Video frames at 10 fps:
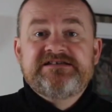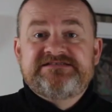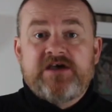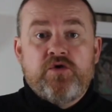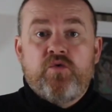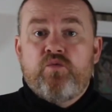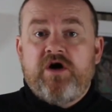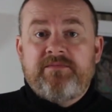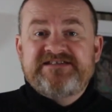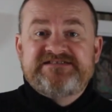So
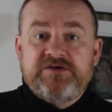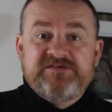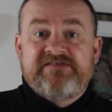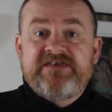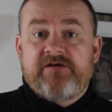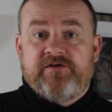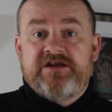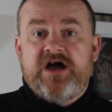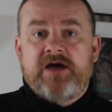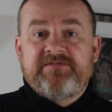while my stew's in the
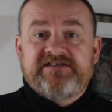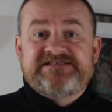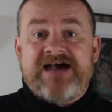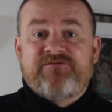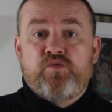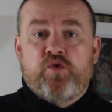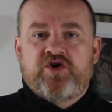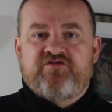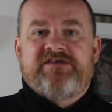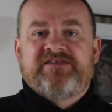oven, I'm going to have a
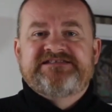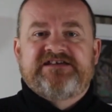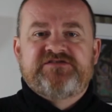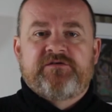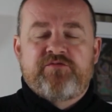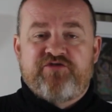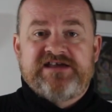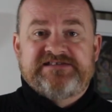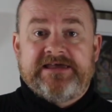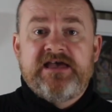walk around the centre of
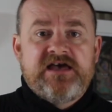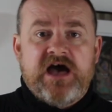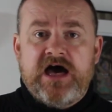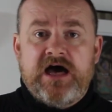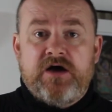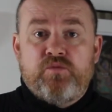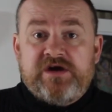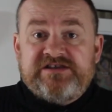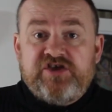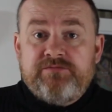Caprese. Why
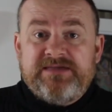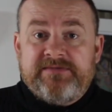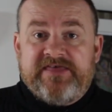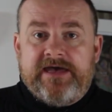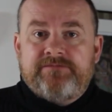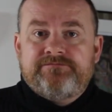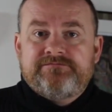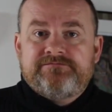don't you meet me there?